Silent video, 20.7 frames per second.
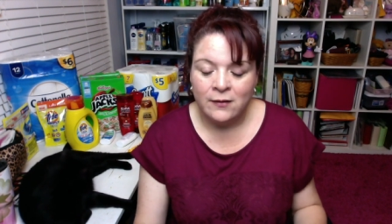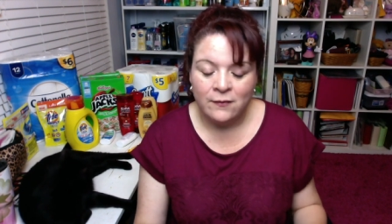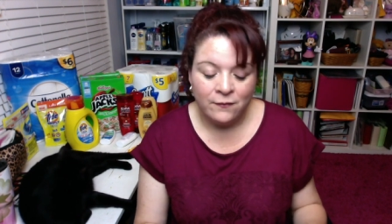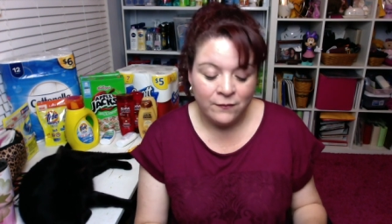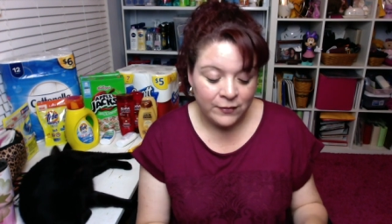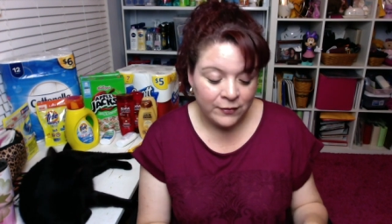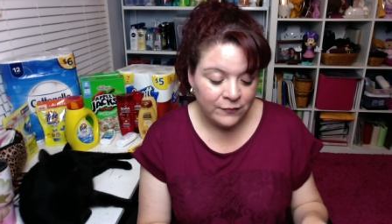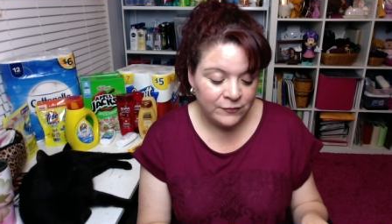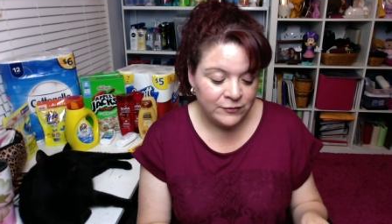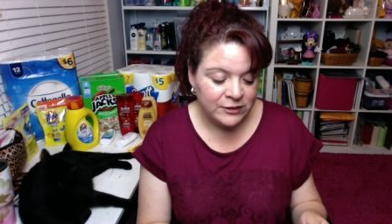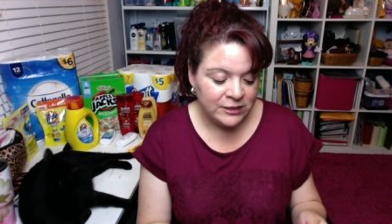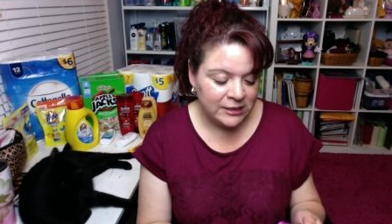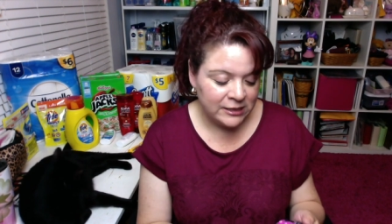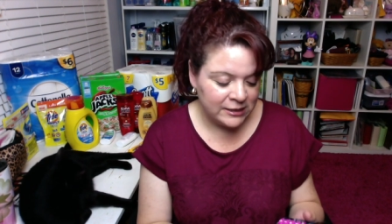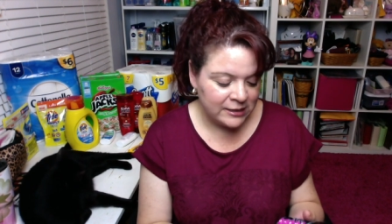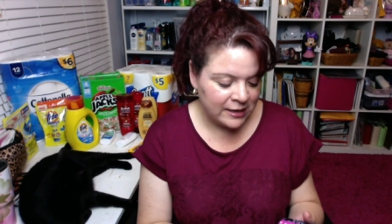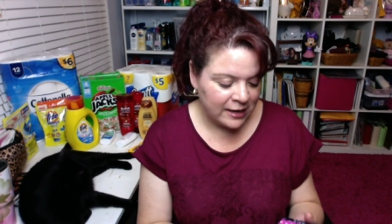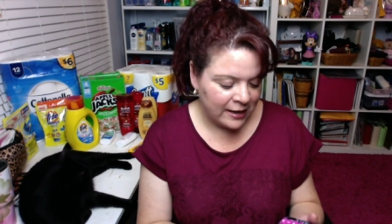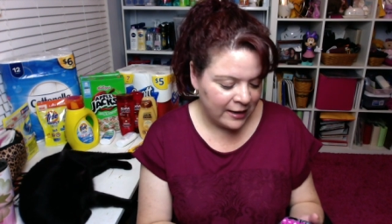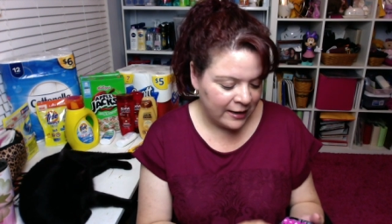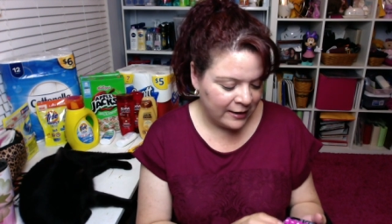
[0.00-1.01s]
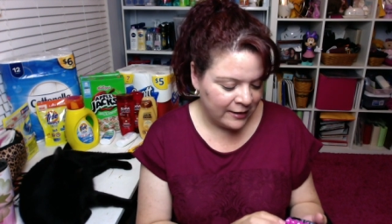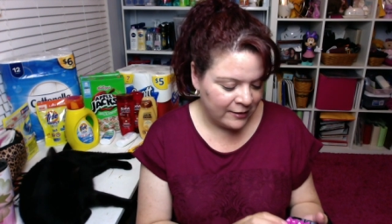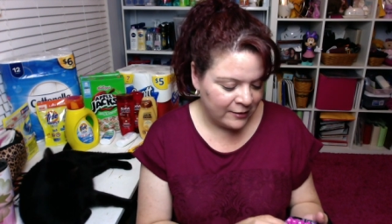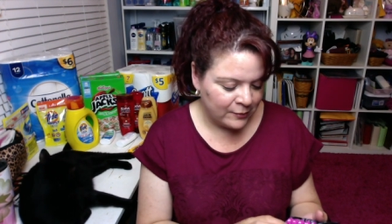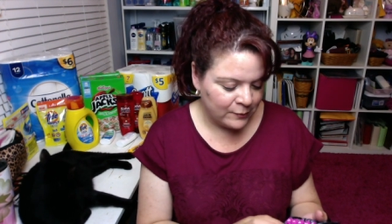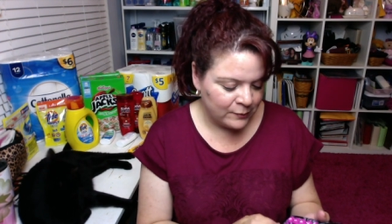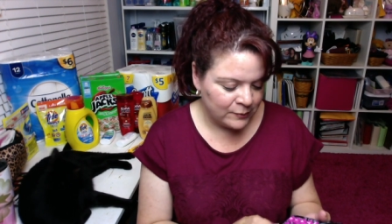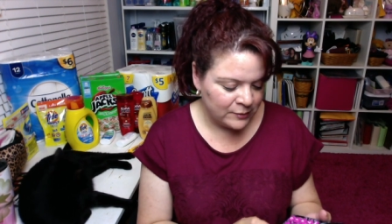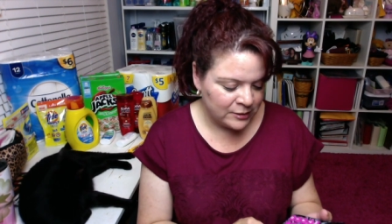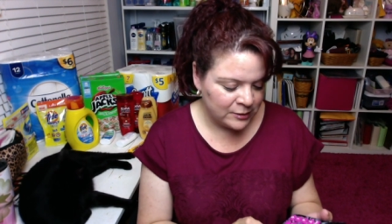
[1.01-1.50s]
fifteen
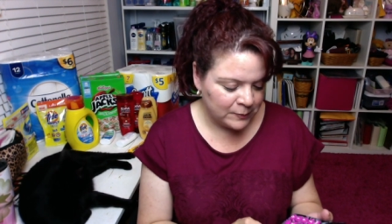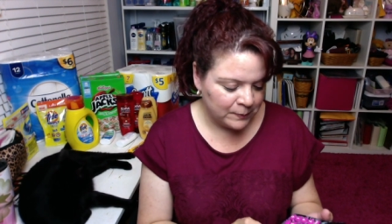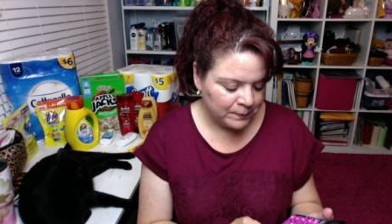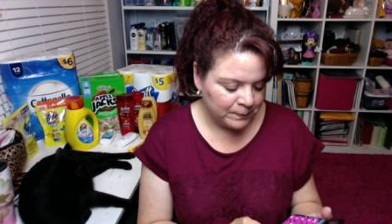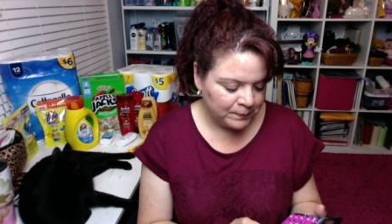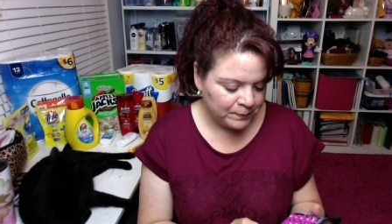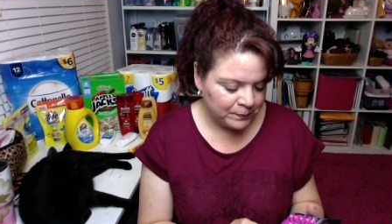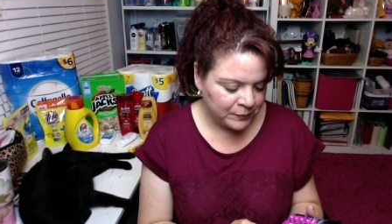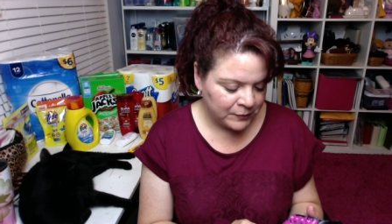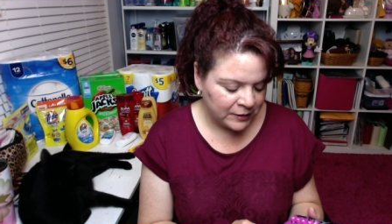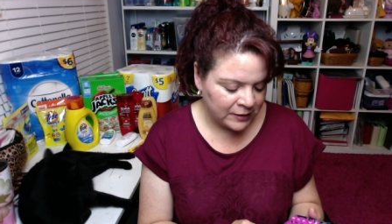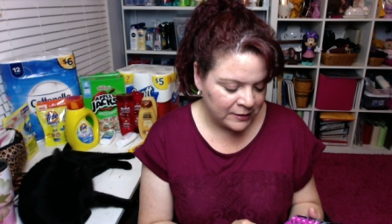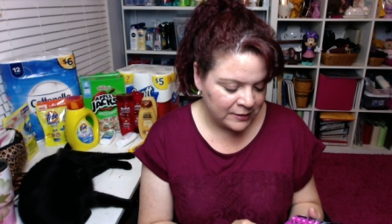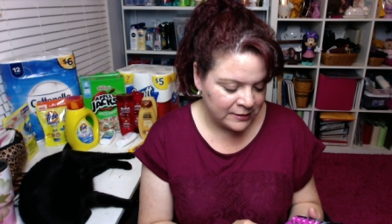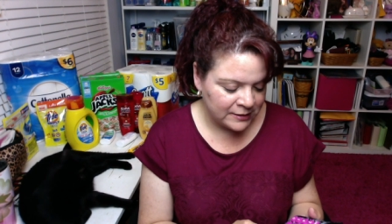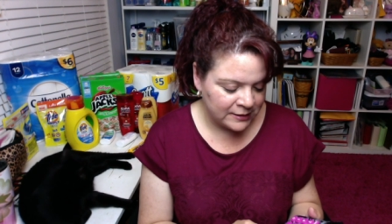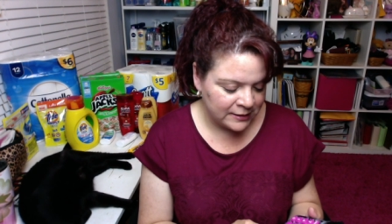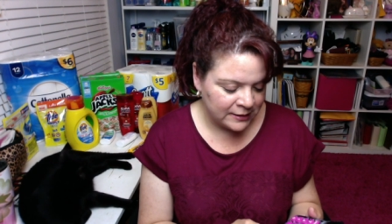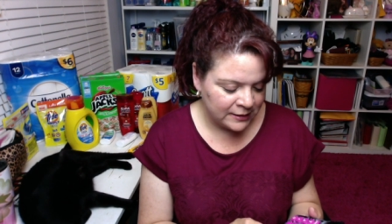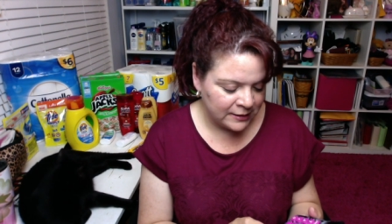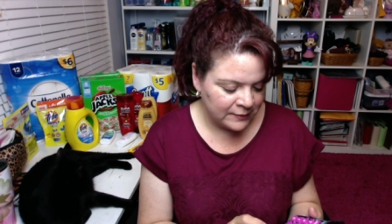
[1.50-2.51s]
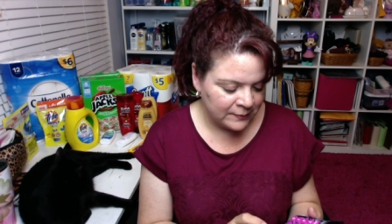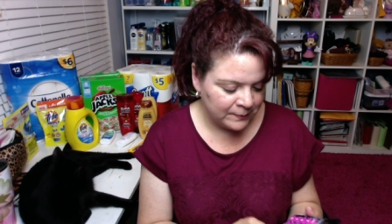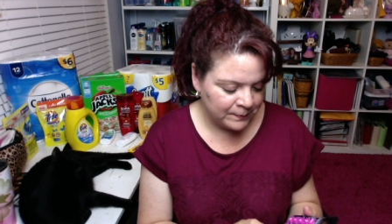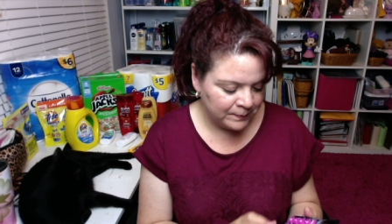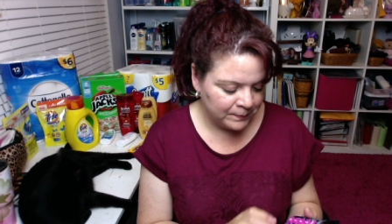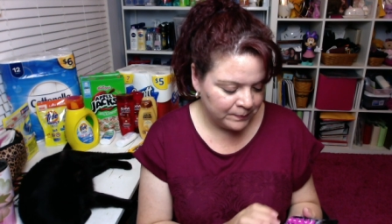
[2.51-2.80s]
items, let's see,